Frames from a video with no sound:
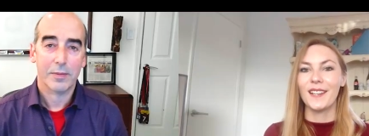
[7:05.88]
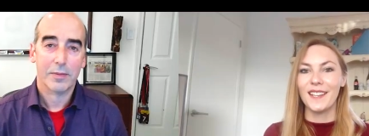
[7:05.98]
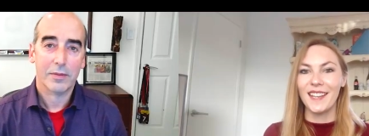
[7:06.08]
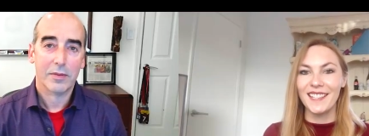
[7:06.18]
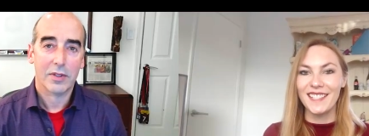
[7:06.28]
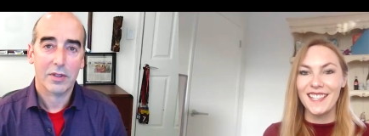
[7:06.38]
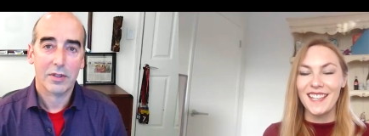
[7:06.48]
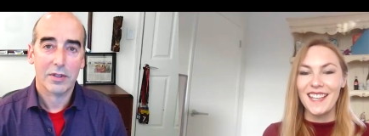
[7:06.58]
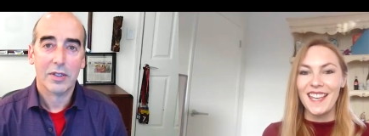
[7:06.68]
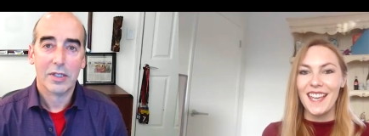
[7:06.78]
Speaker 1: Got it.
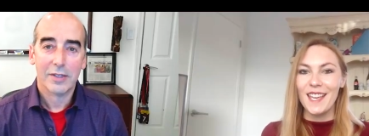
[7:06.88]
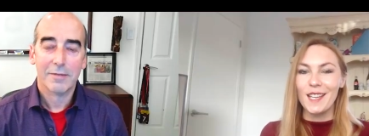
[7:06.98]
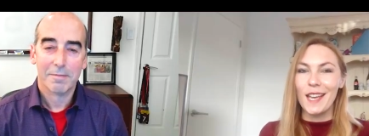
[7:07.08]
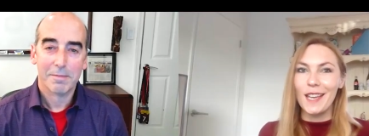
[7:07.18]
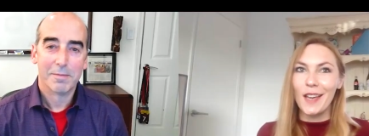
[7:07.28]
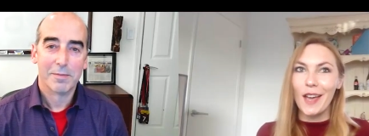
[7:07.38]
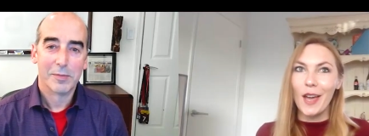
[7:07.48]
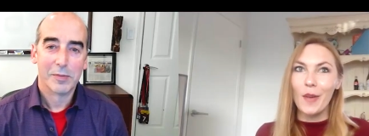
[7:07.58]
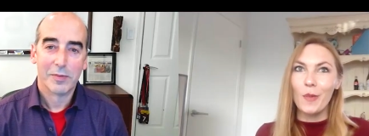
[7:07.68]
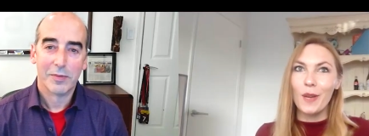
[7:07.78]
And I,
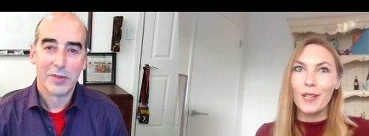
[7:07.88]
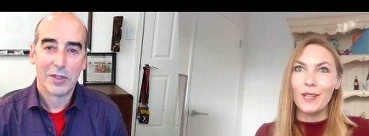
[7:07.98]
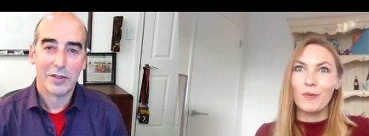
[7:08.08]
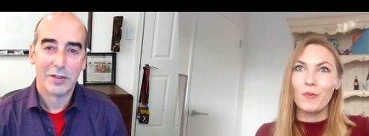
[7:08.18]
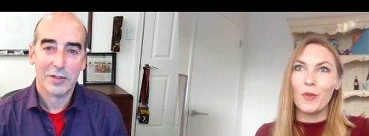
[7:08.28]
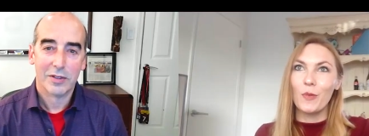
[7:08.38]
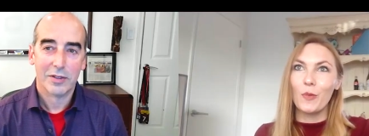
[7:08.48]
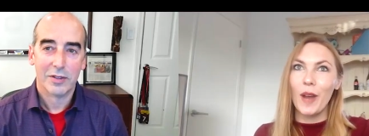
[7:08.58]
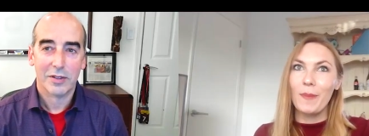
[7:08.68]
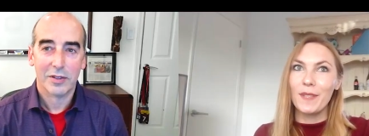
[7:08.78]
I want to
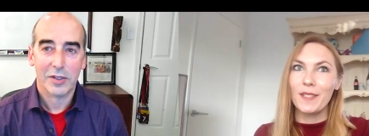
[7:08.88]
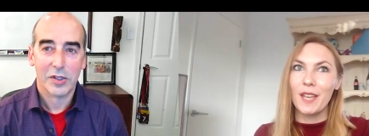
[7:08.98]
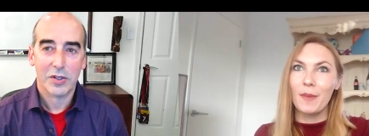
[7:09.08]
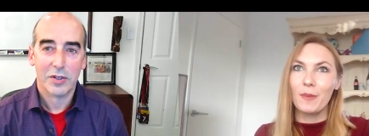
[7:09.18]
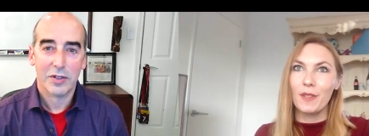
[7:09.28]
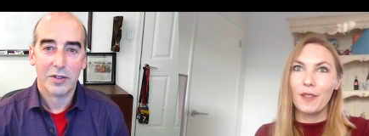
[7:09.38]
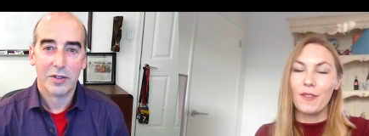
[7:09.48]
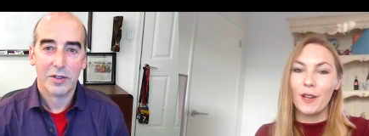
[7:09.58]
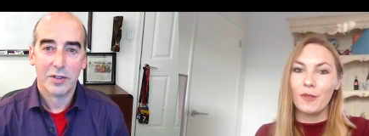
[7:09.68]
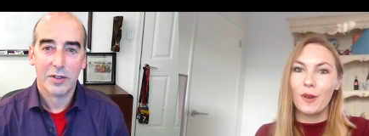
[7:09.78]
wrap this up with a
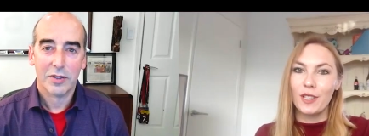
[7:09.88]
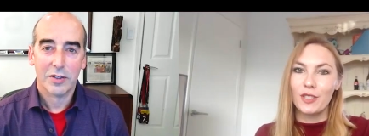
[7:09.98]
final